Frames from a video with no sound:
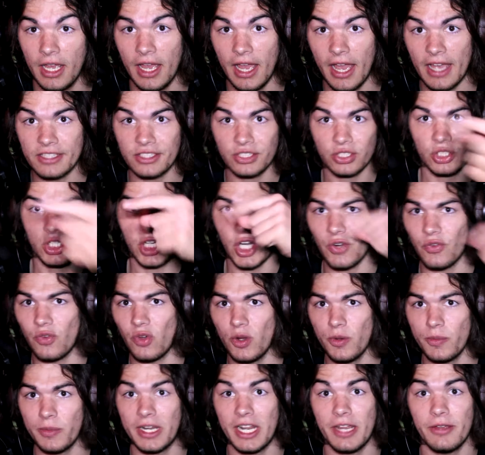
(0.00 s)
How's it going
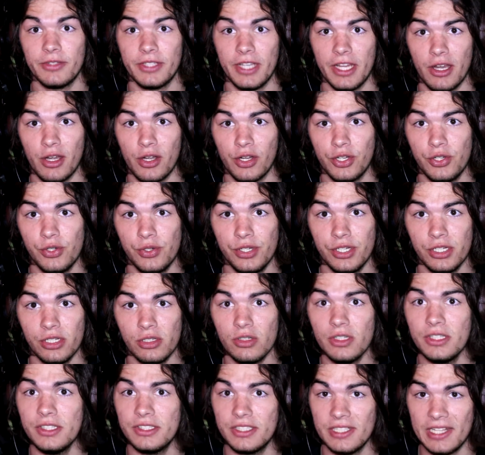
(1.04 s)
everyone? My name is Eric
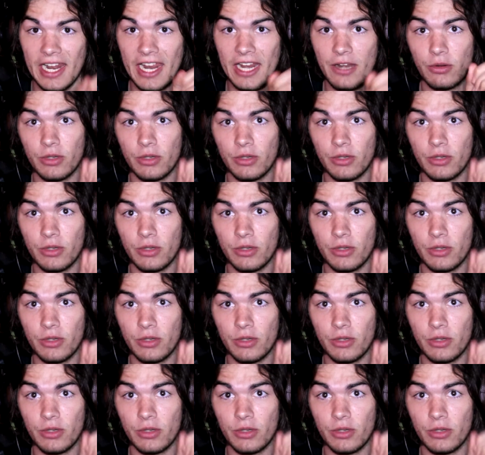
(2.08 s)
Yushiro and today